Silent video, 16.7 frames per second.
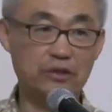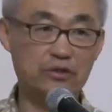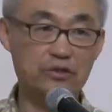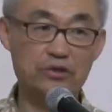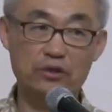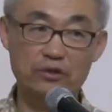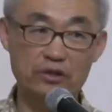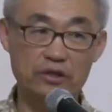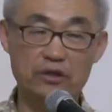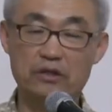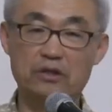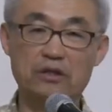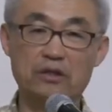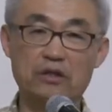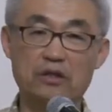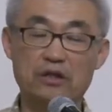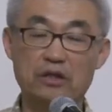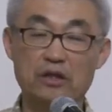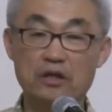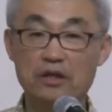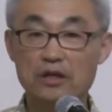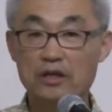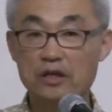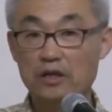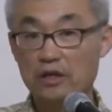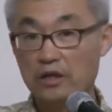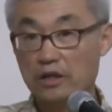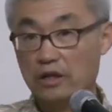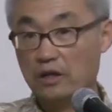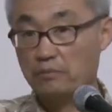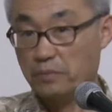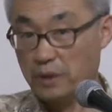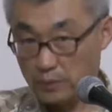Sorry.
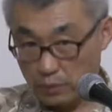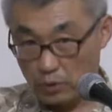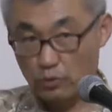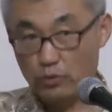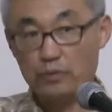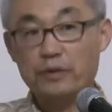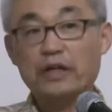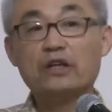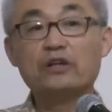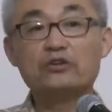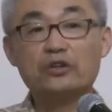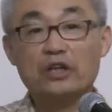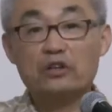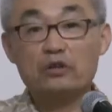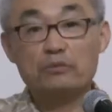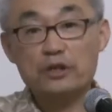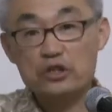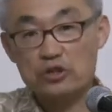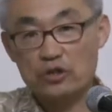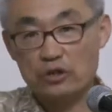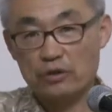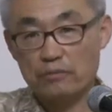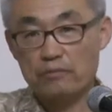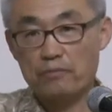People were beginning to get the picture.